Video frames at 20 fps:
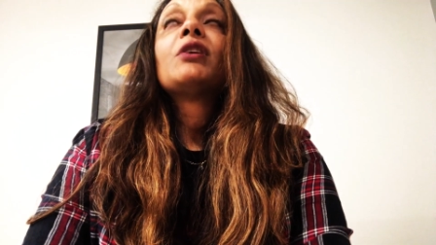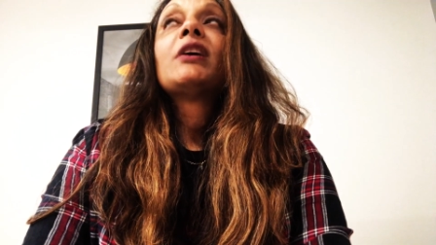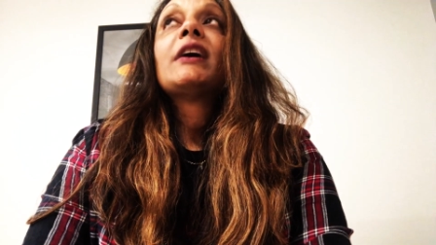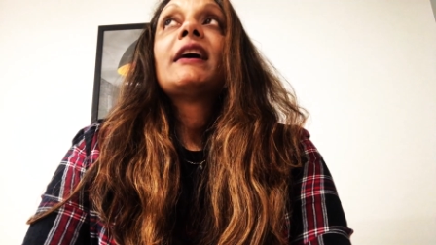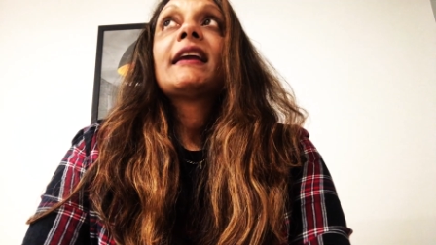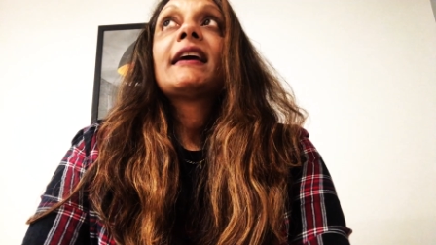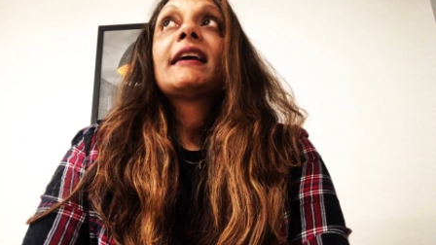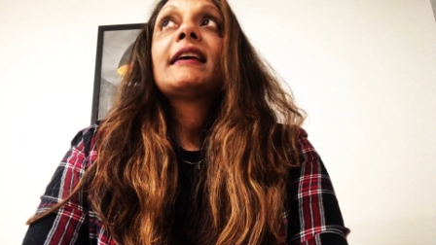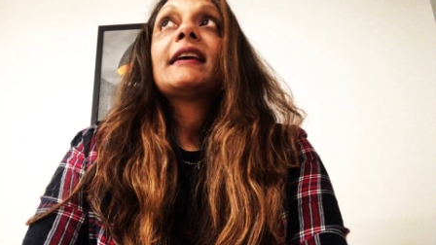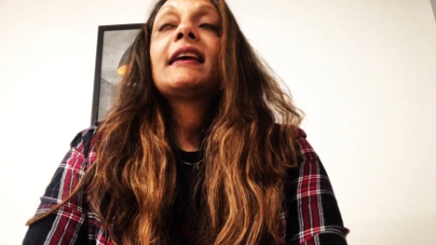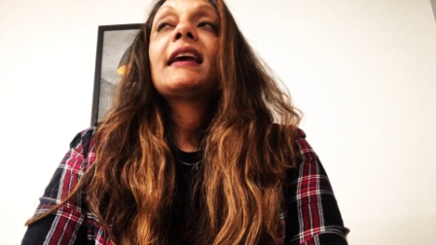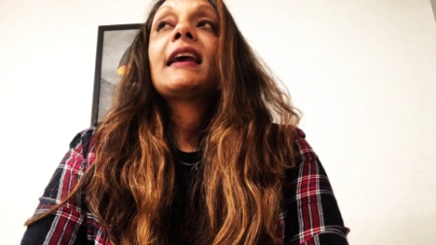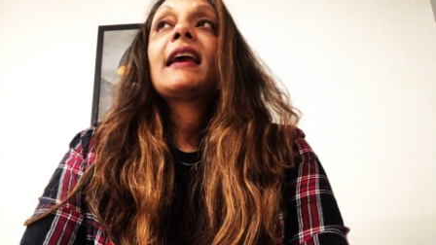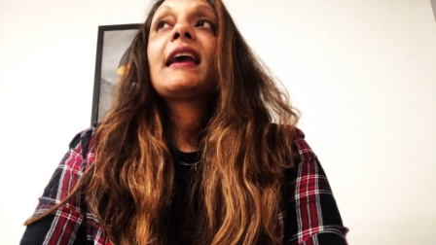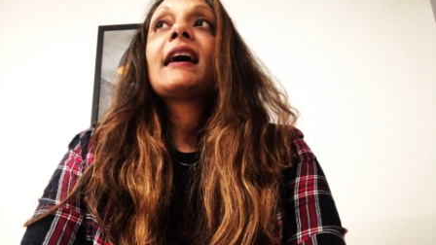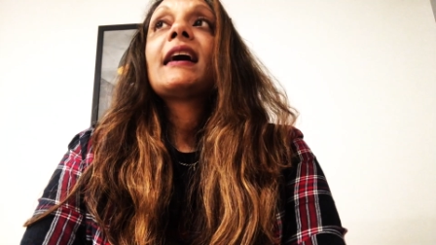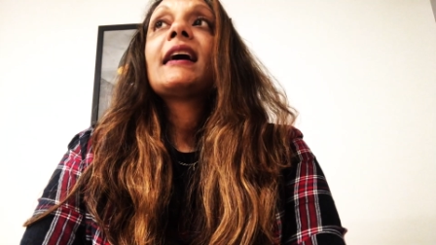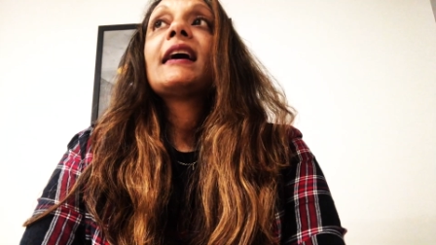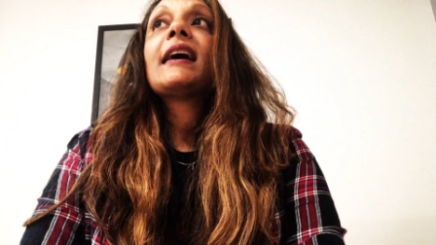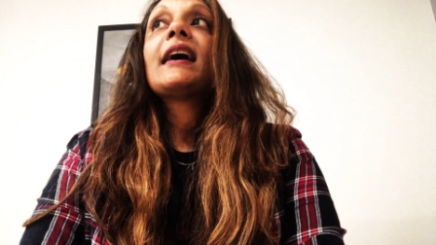and I
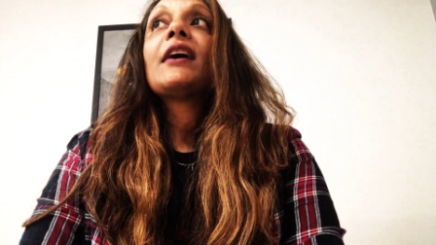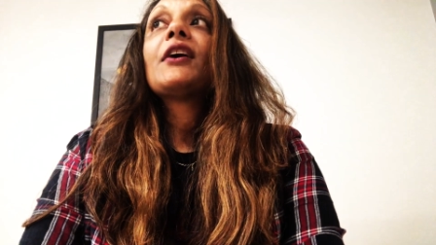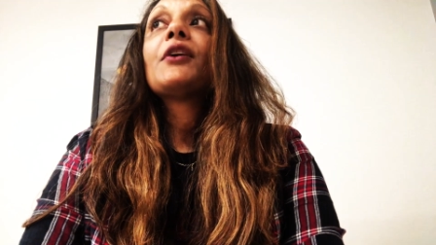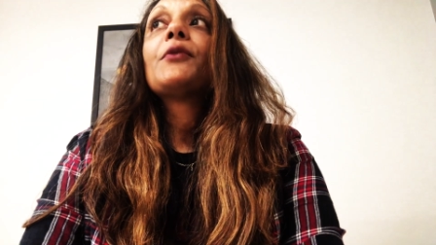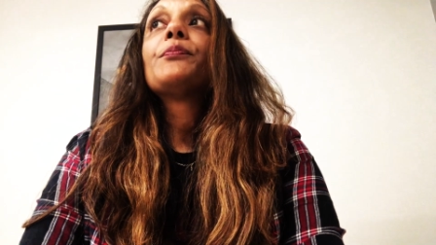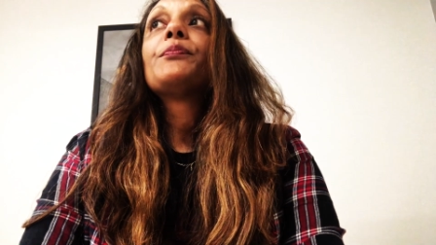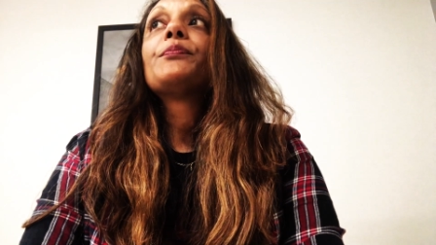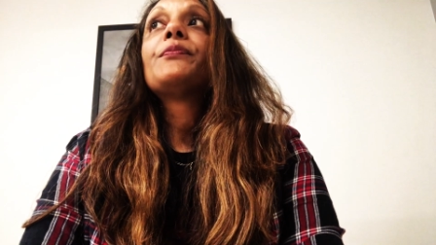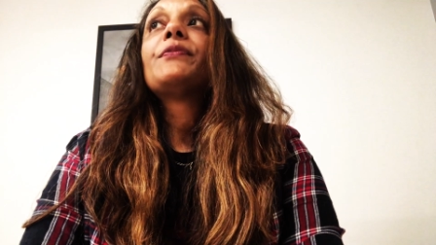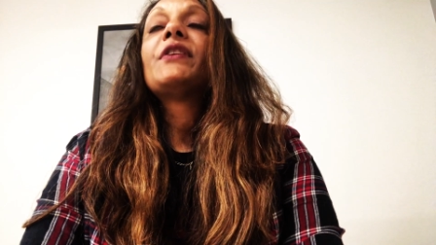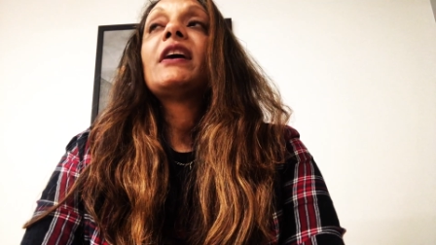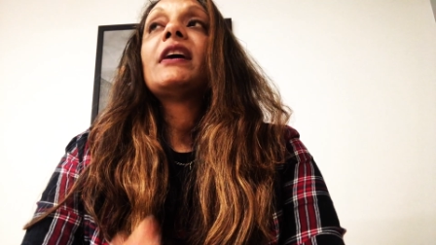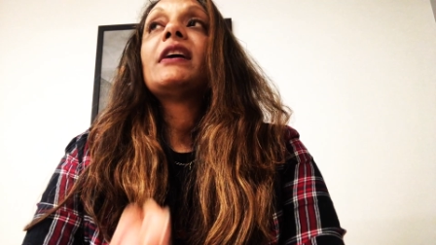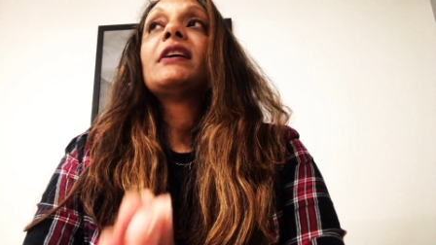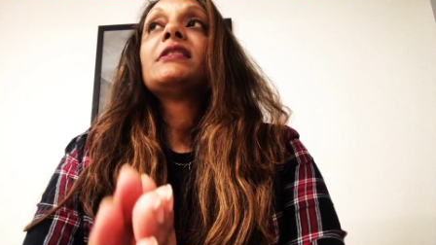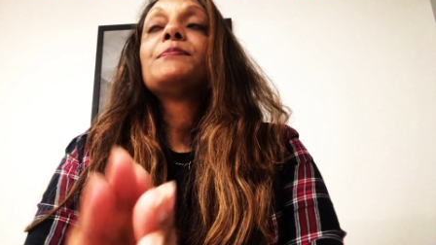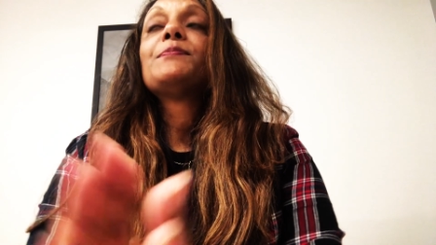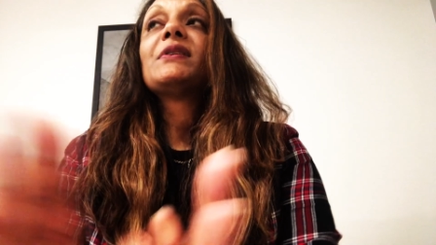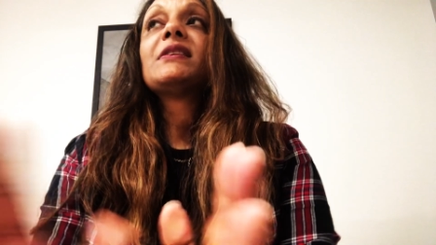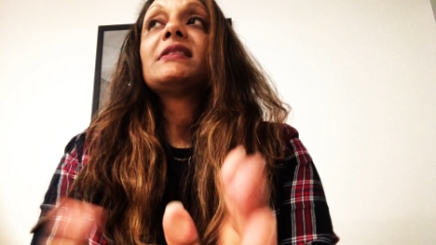can't help that
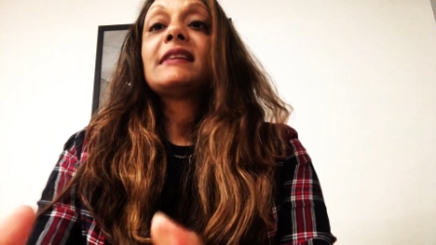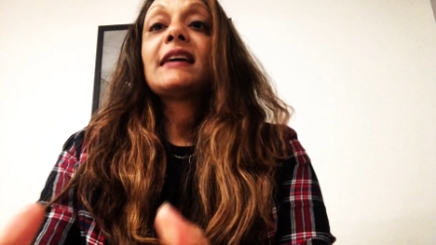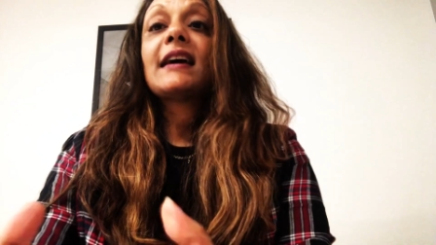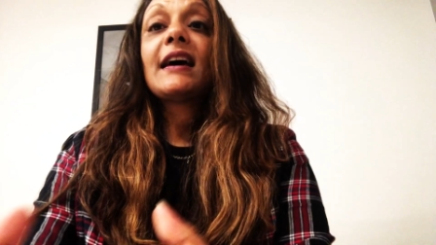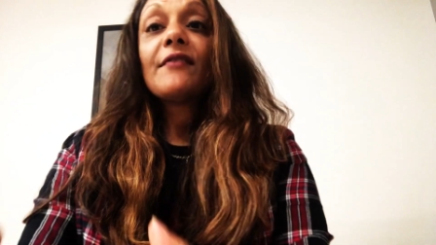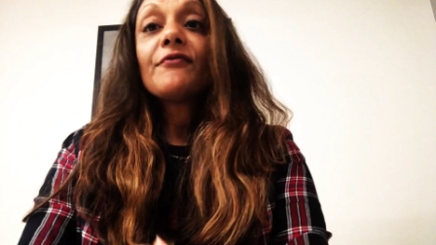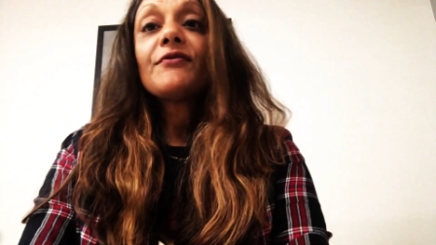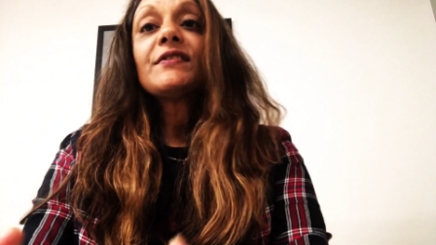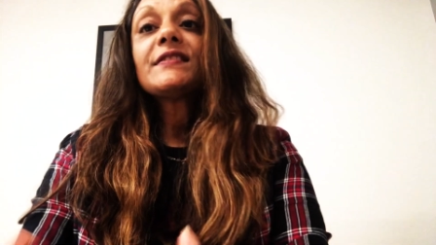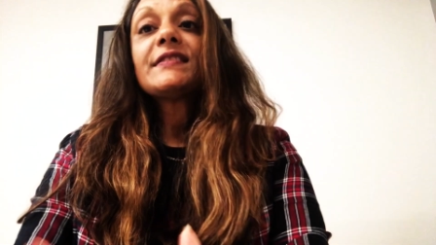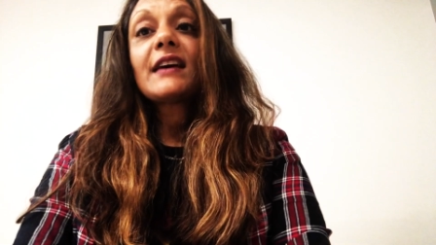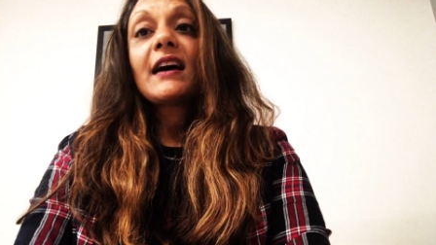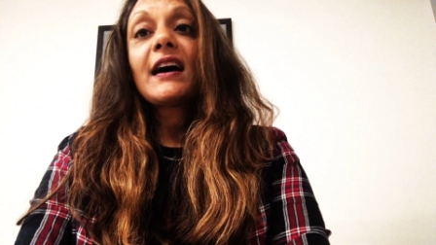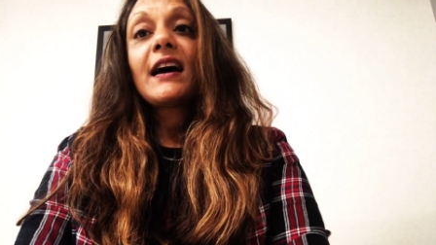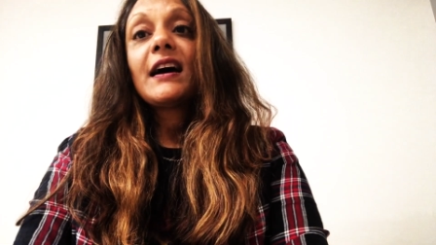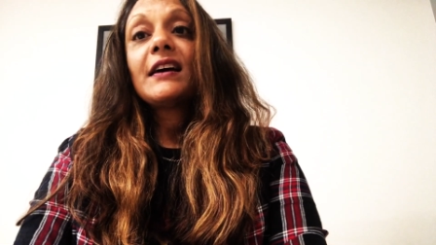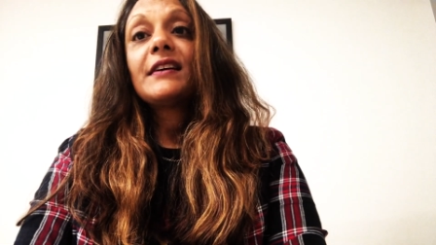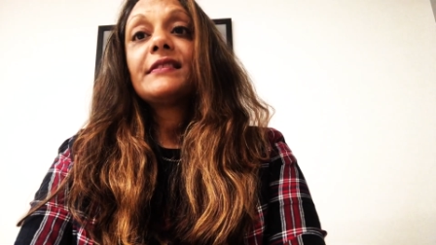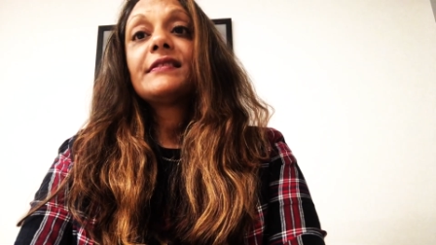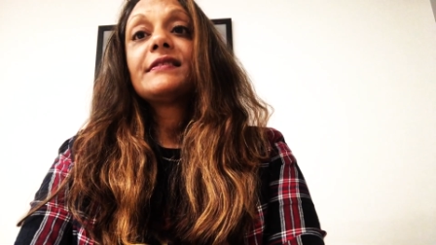but to
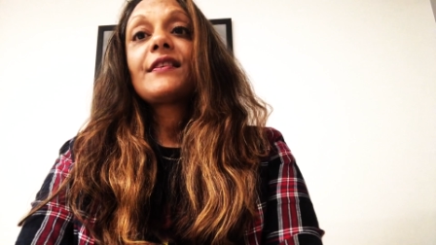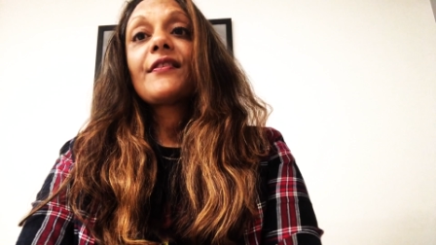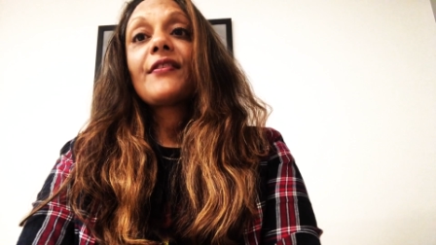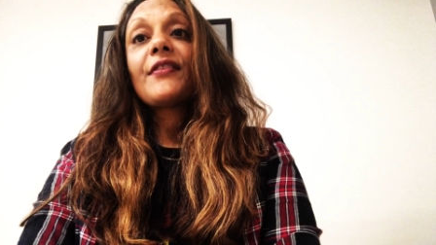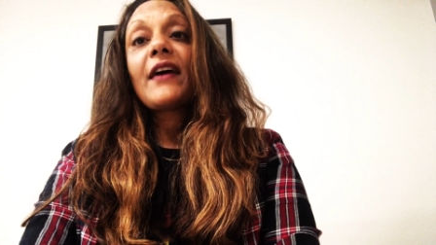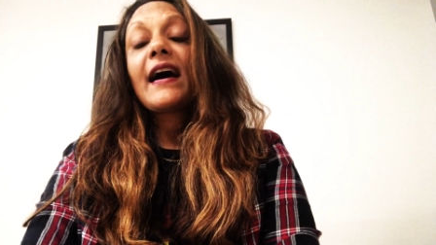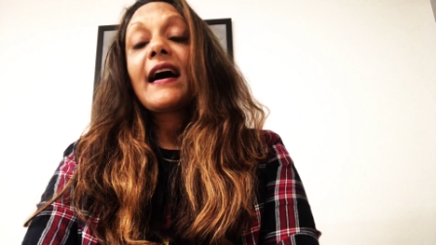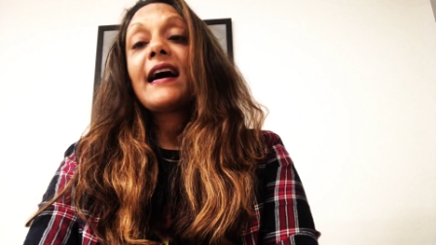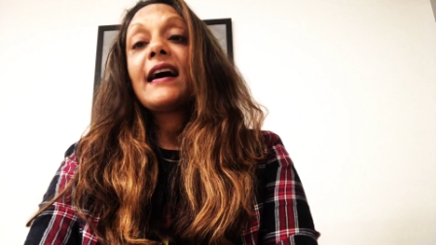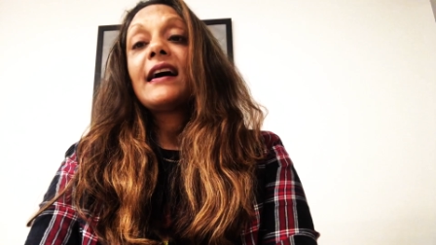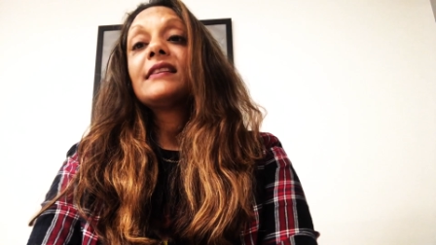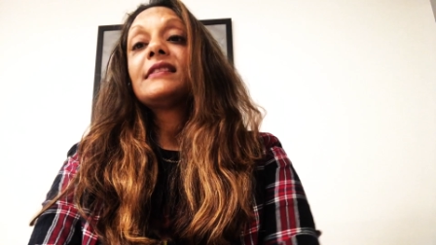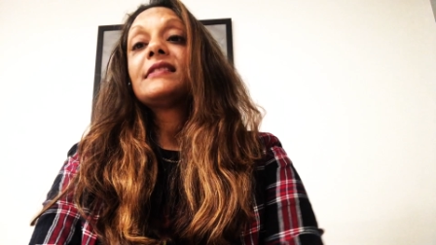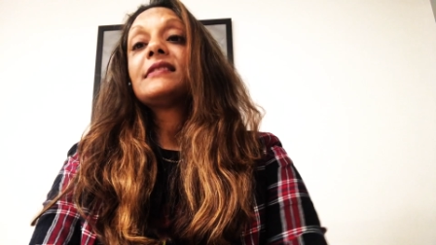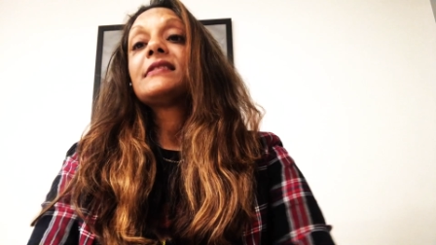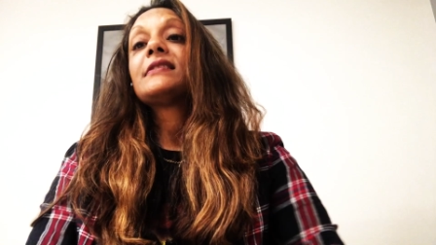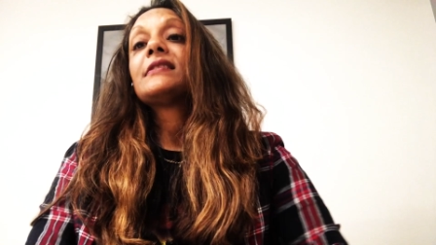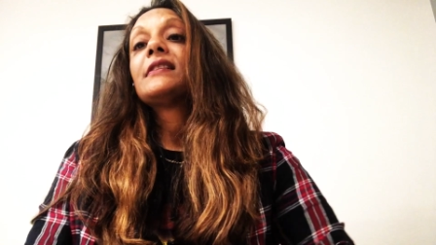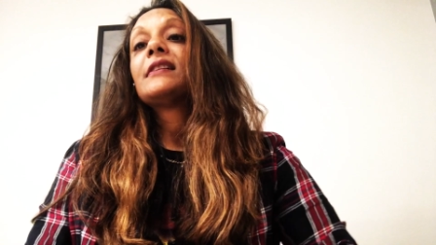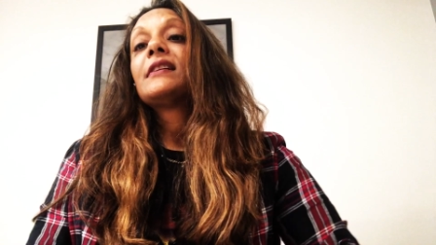emphasize that